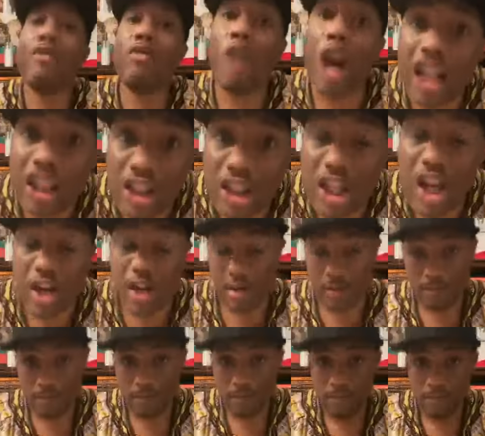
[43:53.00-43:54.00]
Russia,
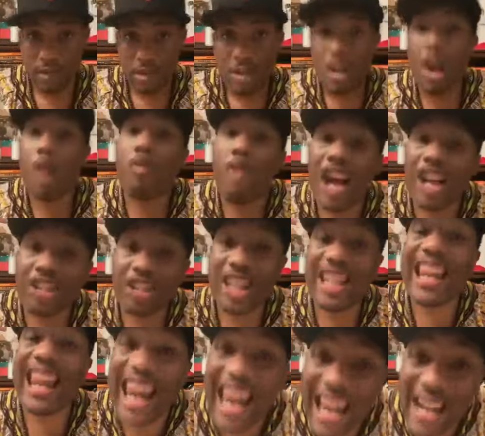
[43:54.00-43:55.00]
the
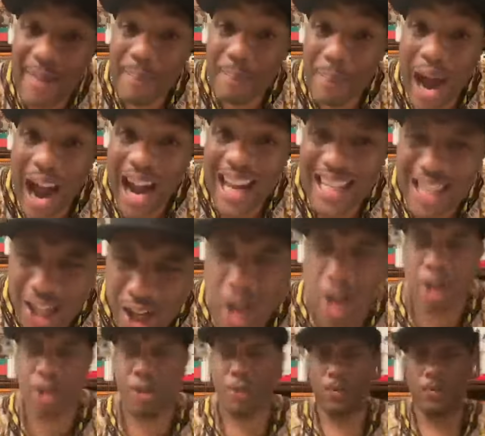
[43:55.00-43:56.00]
Russian
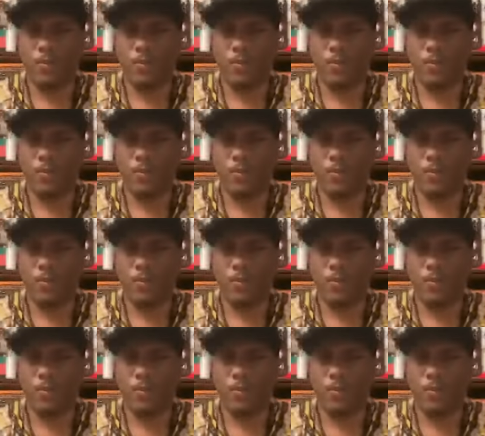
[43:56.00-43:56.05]
Empire.